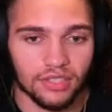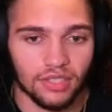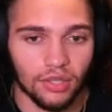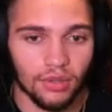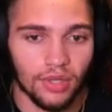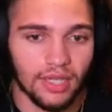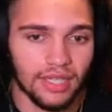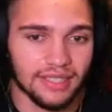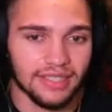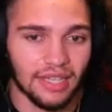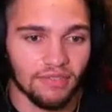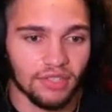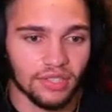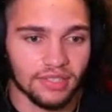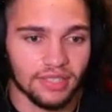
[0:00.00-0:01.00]
so
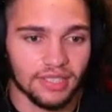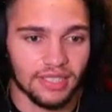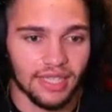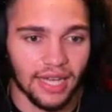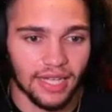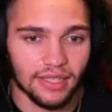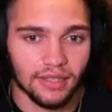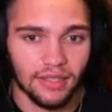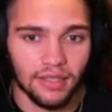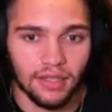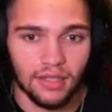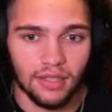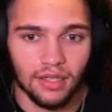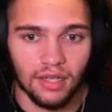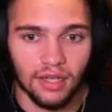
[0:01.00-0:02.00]
definitely could see that.
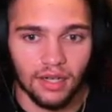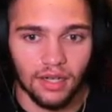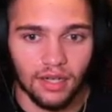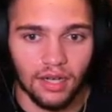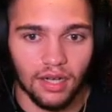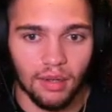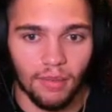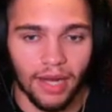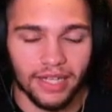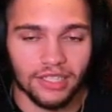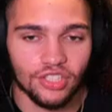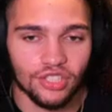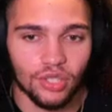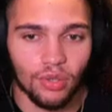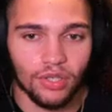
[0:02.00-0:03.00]
I can
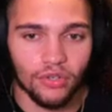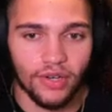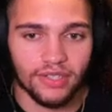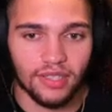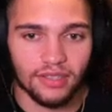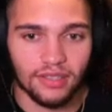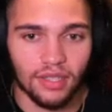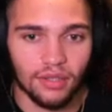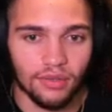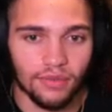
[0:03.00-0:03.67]
just go into Great Test though.